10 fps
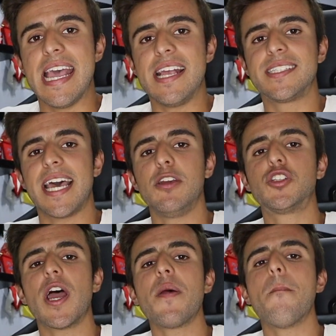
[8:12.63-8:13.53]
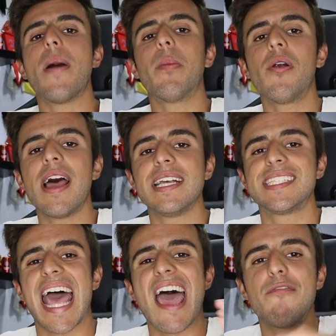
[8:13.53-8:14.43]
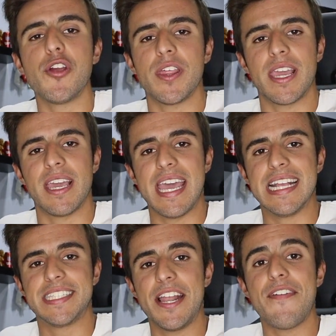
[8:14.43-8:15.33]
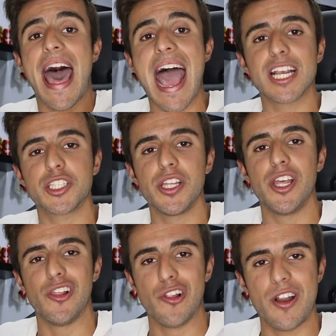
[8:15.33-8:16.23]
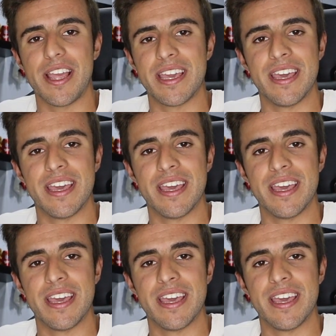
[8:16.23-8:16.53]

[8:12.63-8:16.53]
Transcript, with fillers: is that you try to memorize everything instead of actually learning